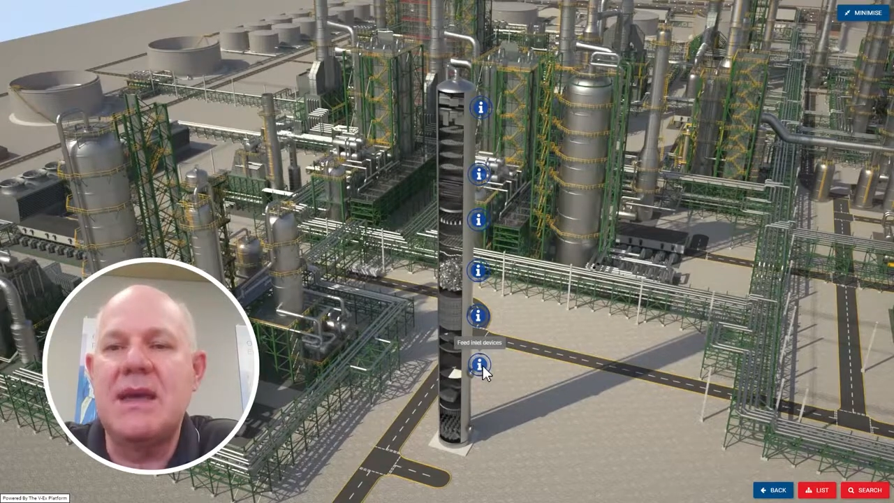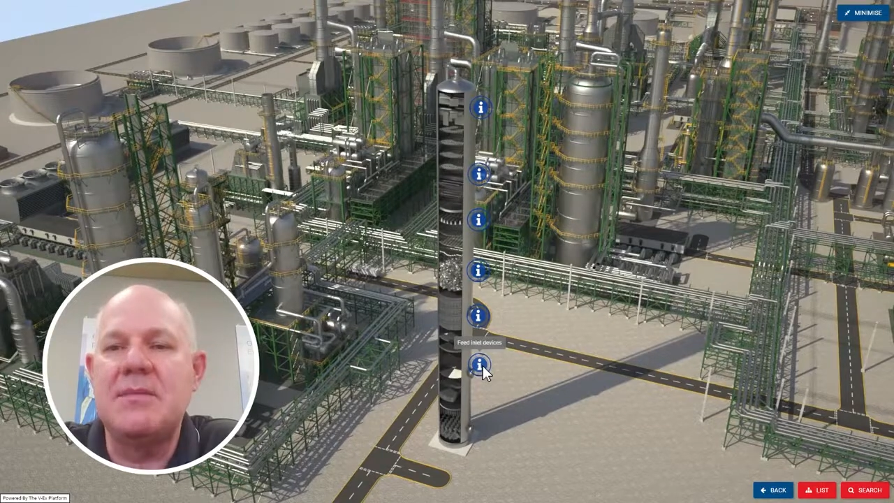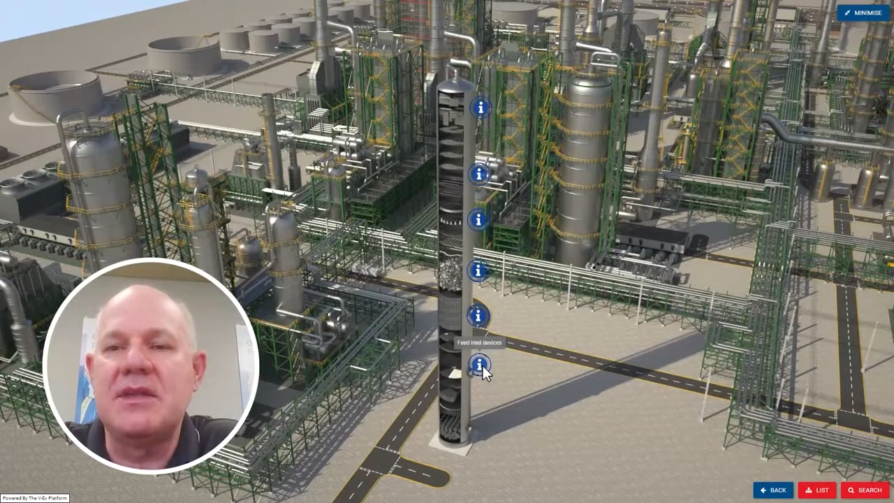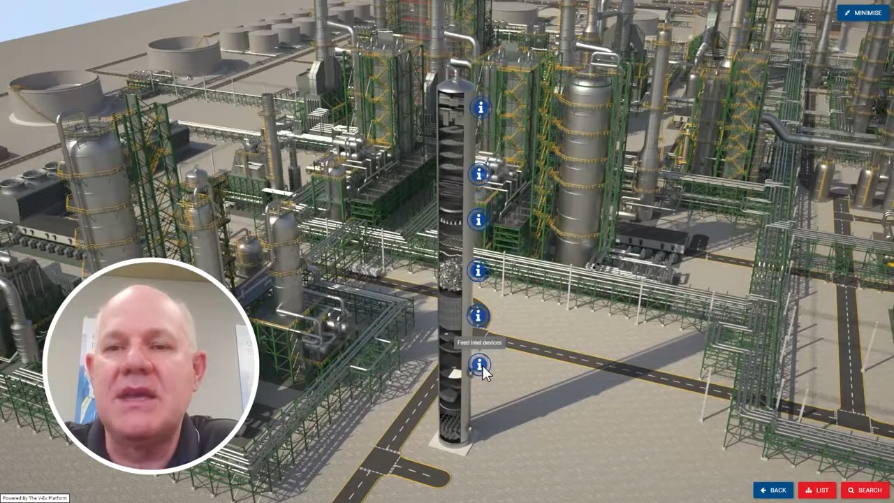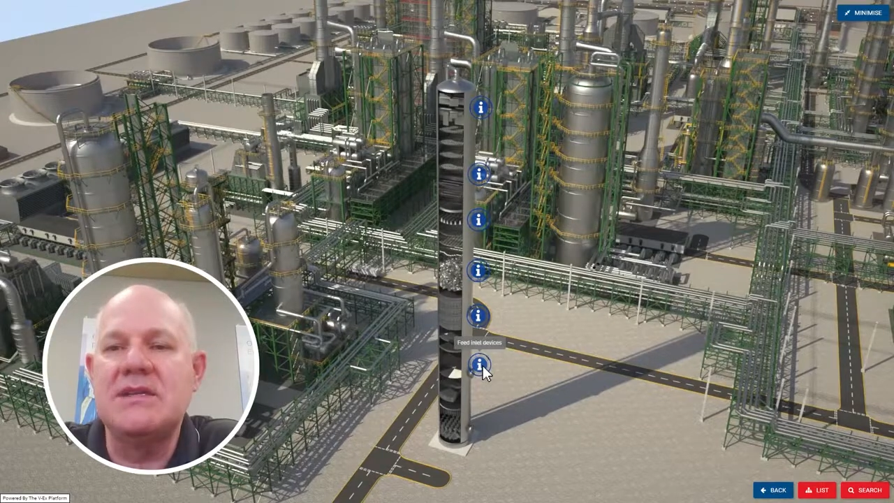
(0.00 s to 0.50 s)

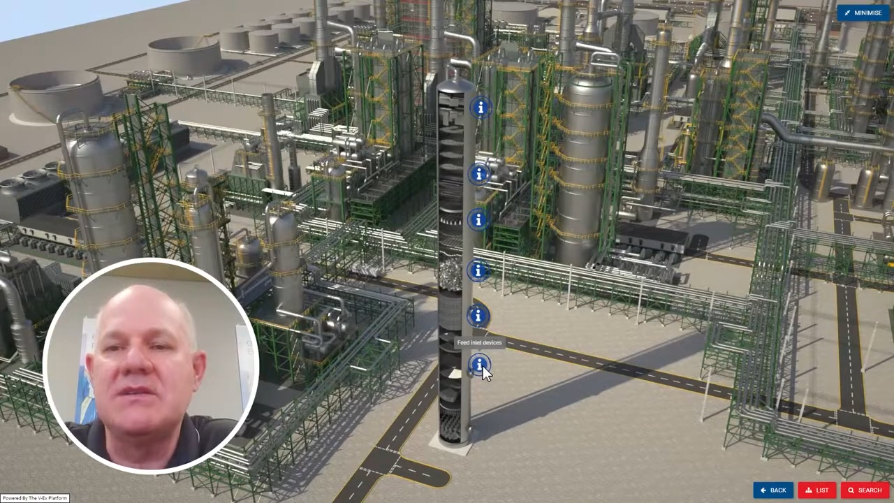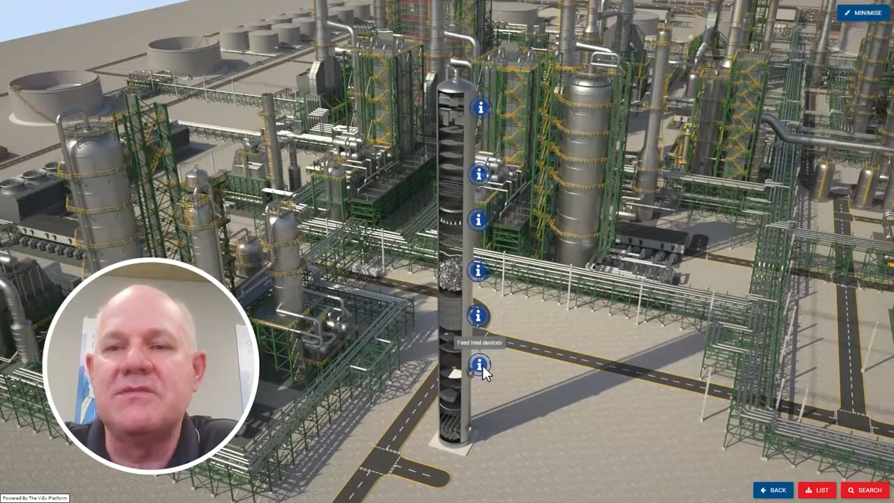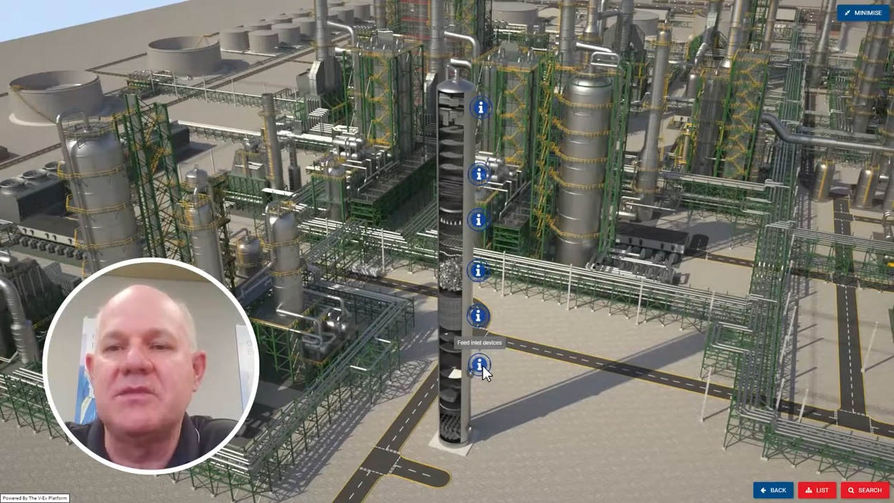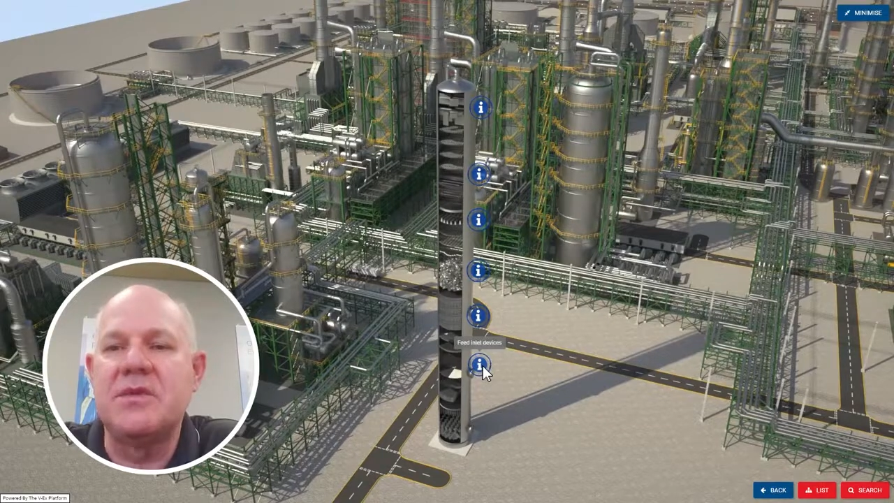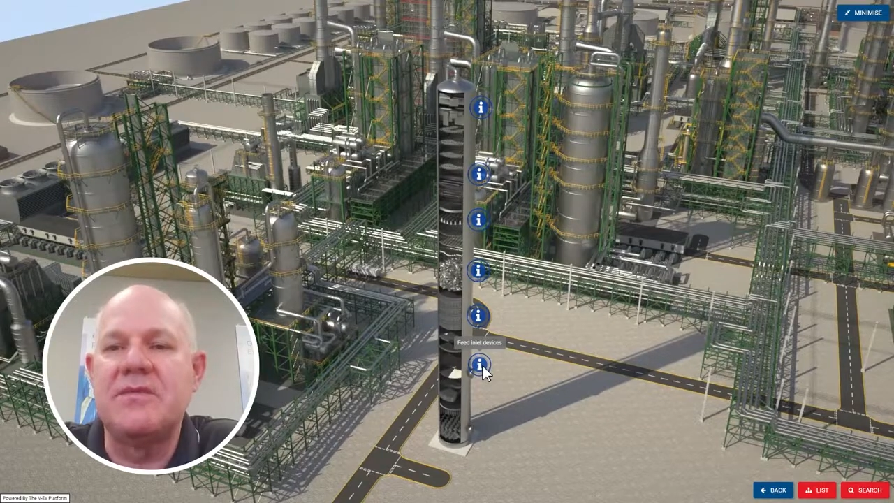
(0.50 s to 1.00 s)
application
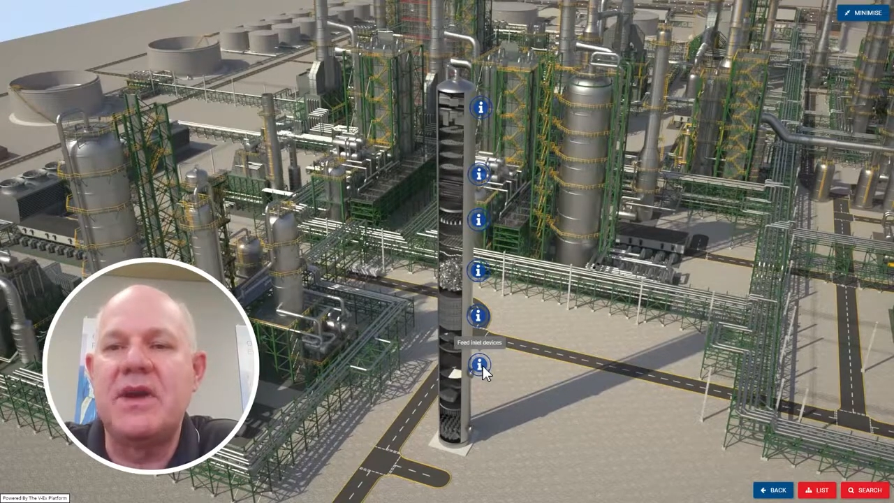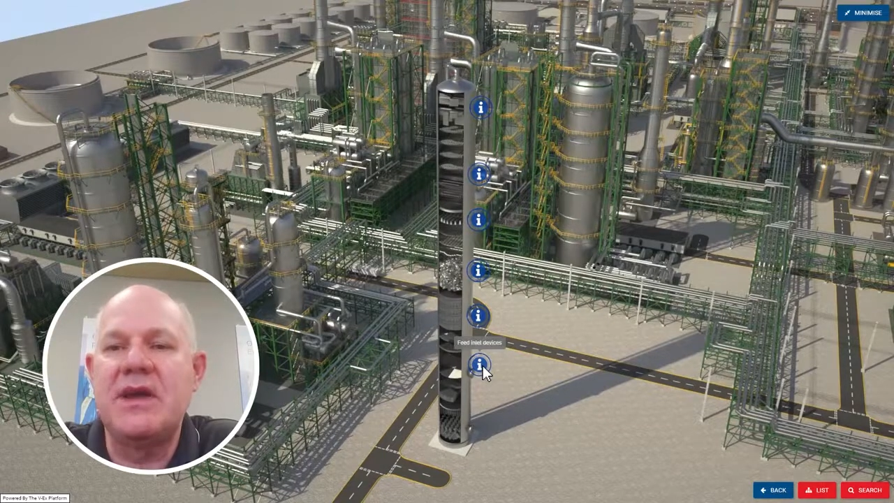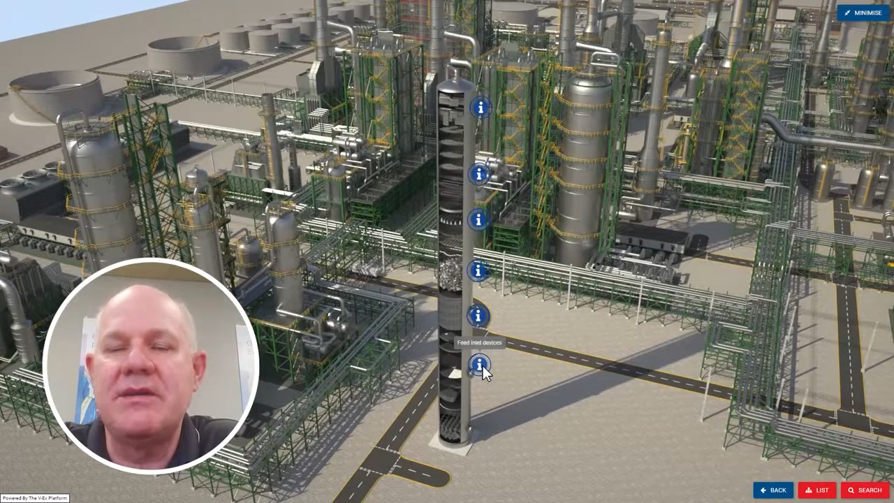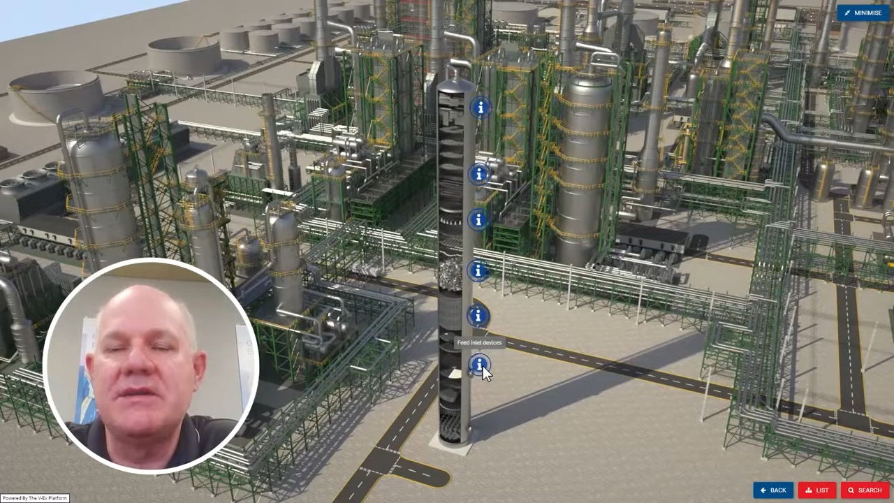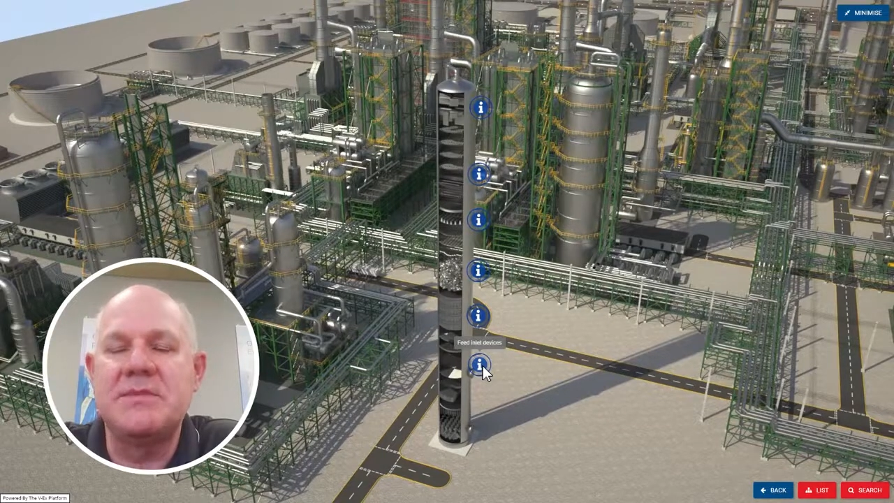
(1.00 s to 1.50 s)
for refineries